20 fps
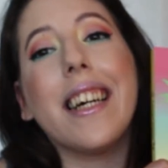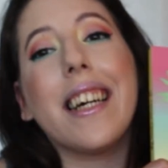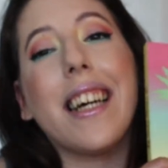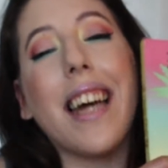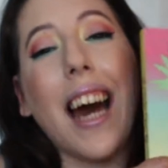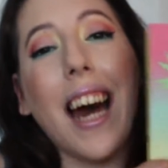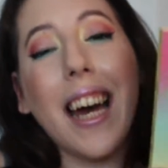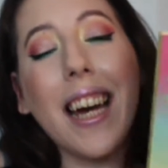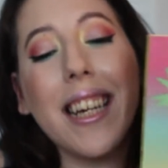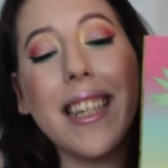
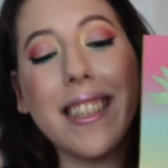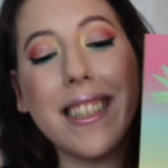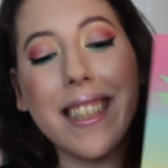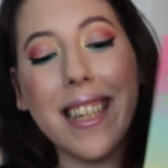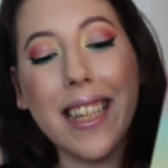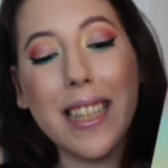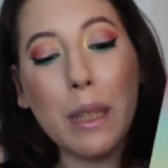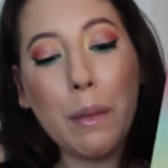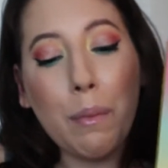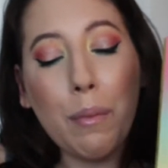Guys,
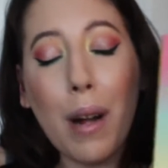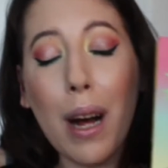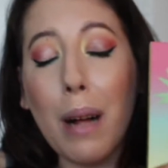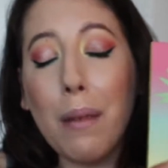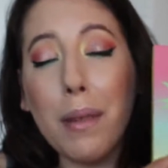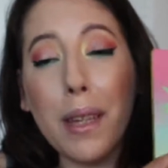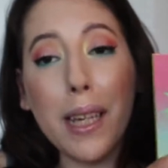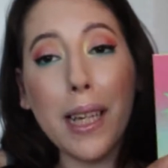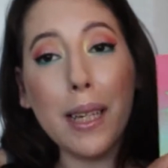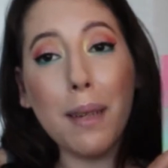it's
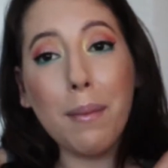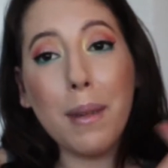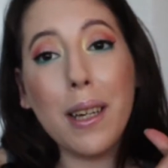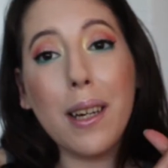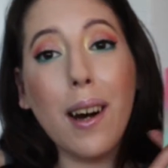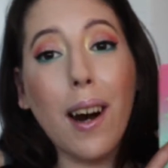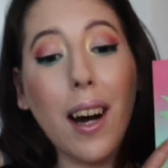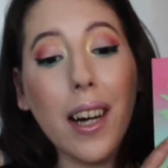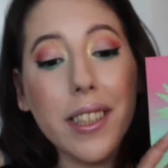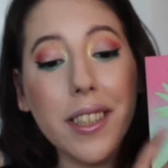probably going to be
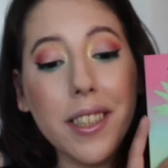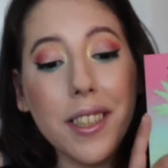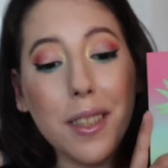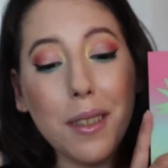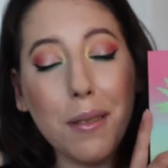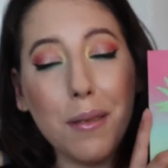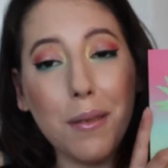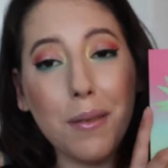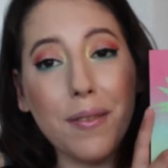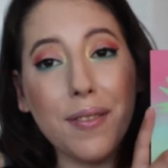gone
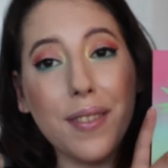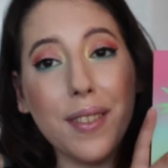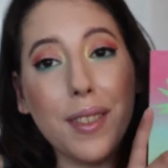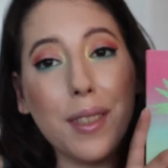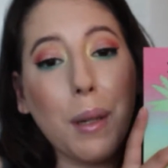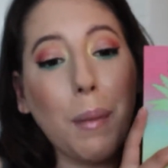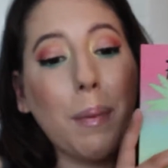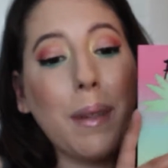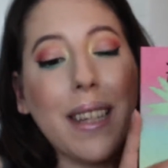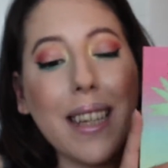soon.
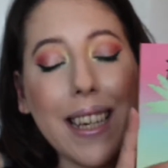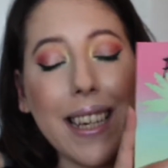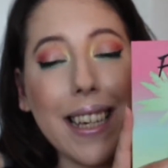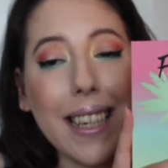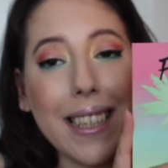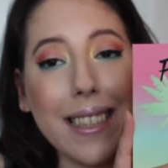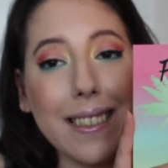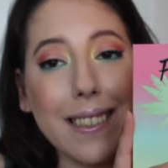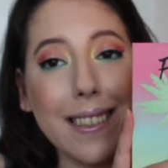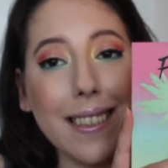So
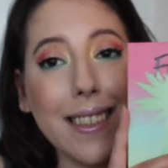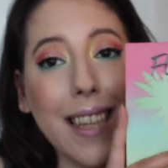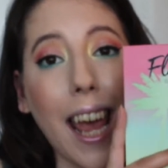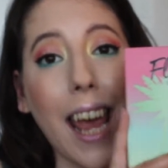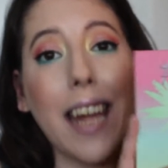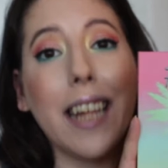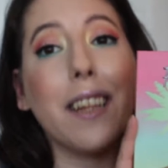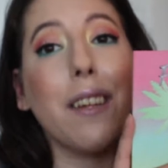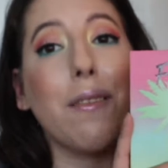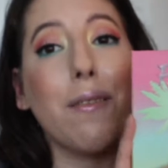please
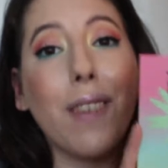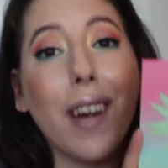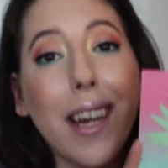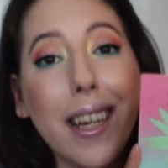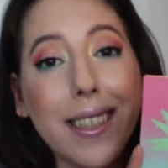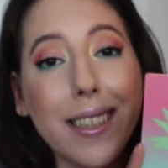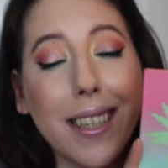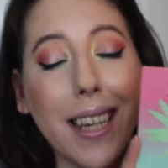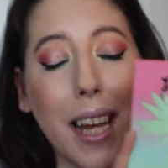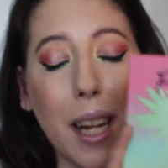take the
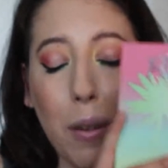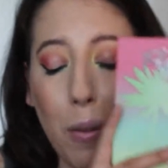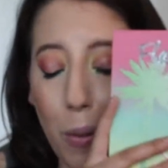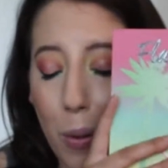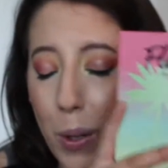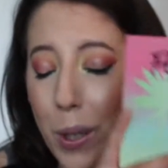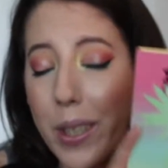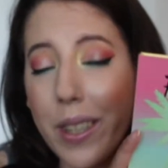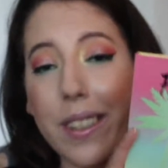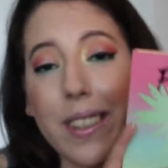risk and
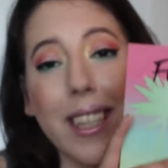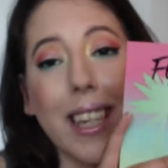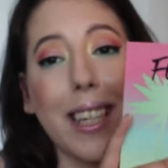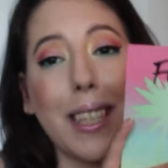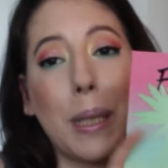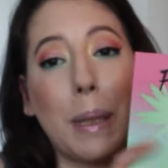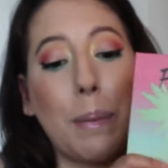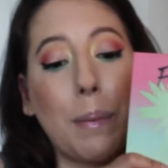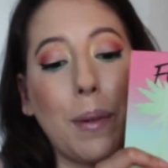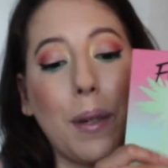order
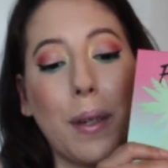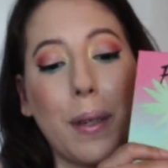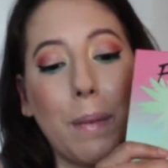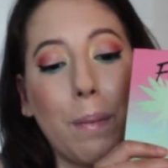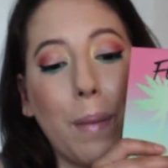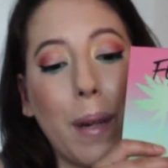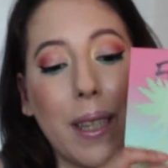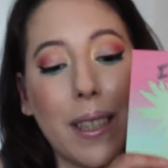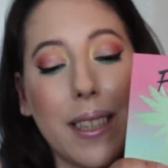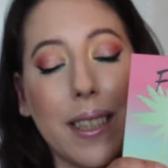this or
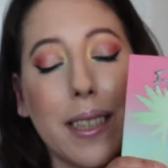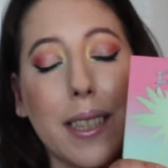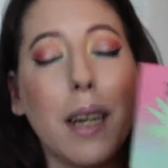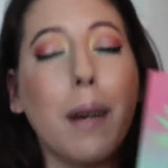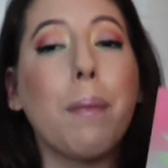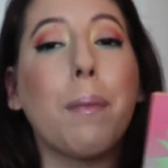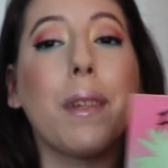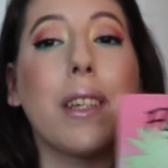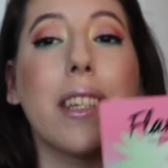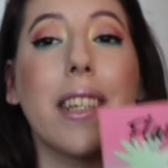pick this
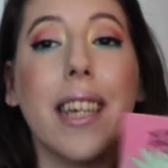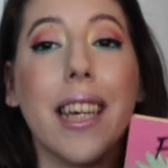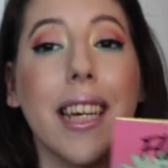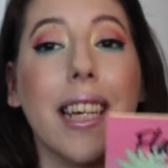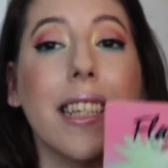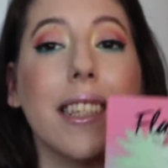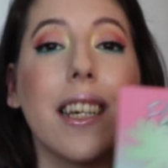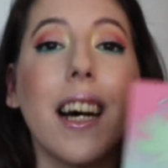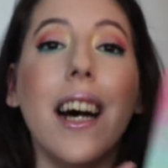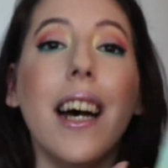up,
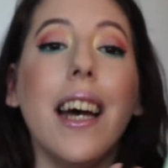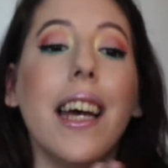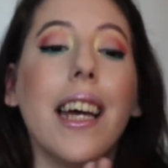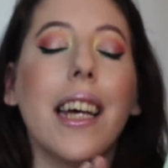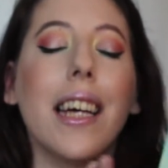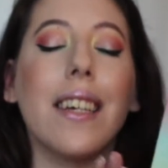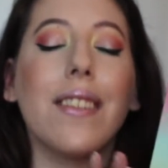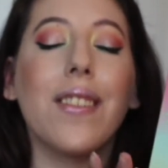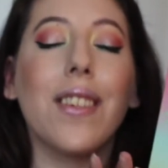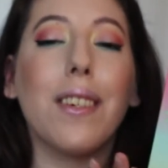please.
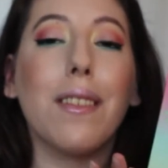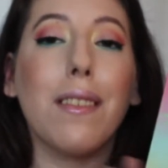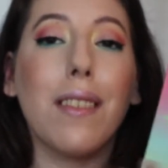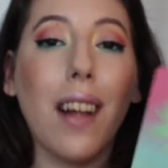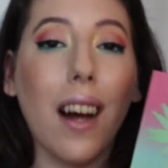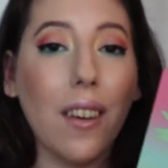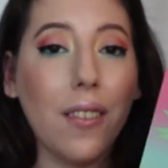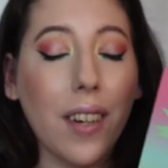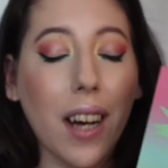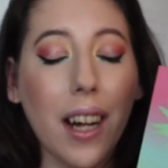If you
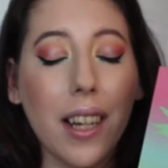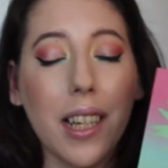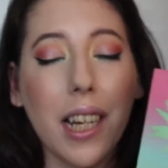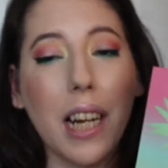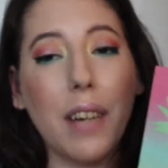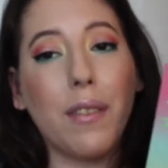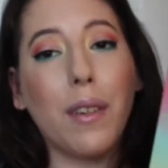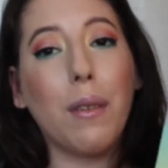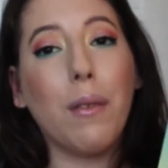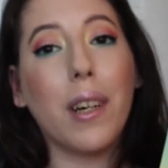love color,
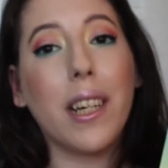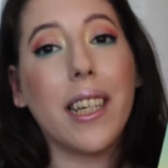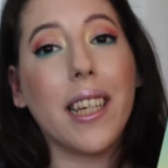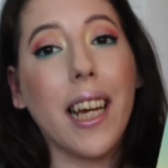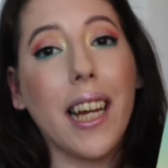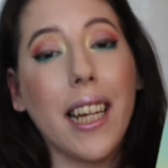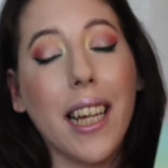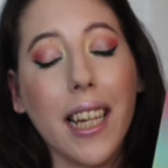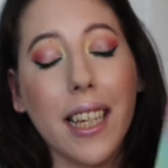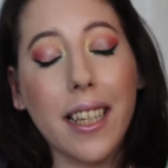if you want to
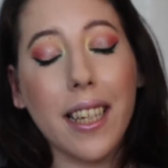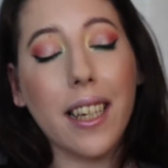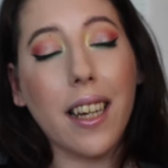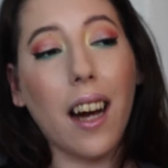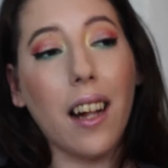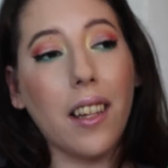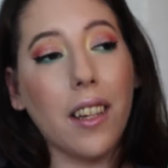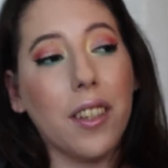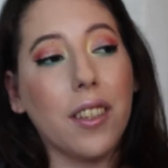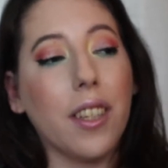get into
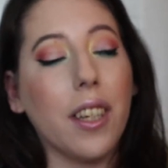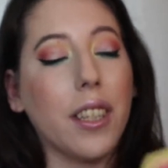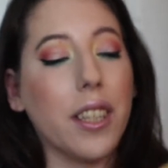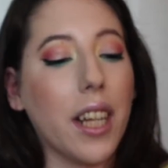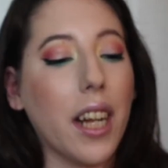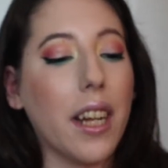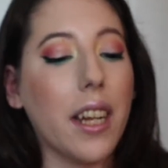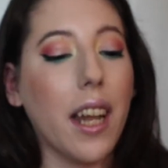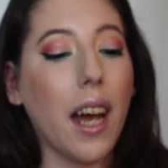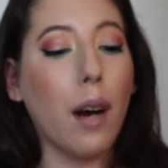color, there's
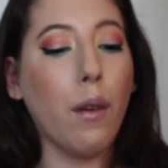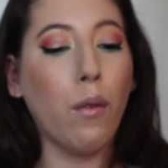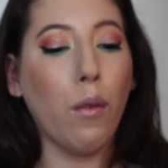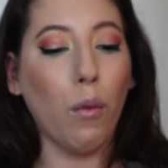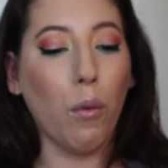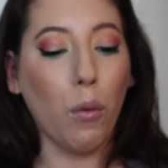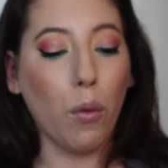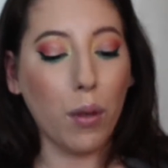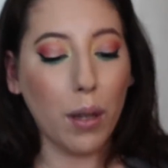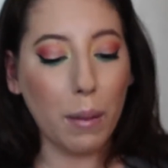enough
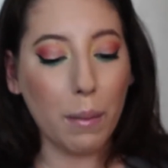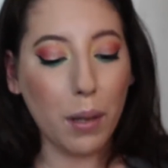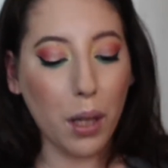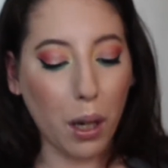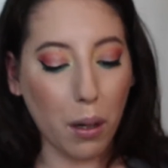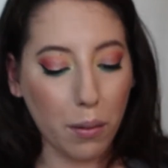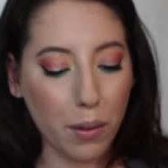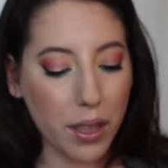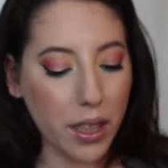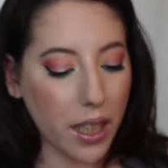warm
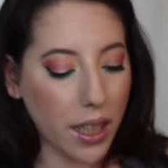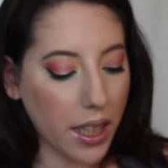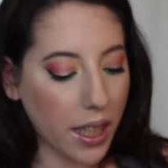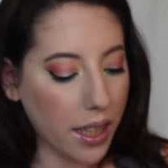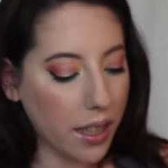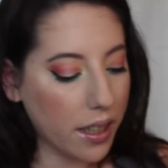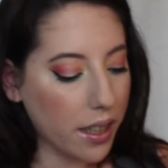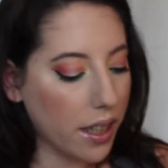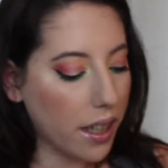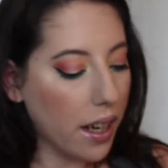tones in
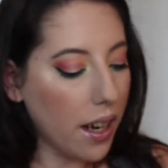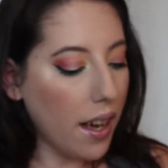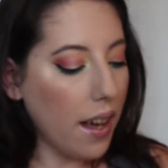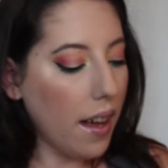here.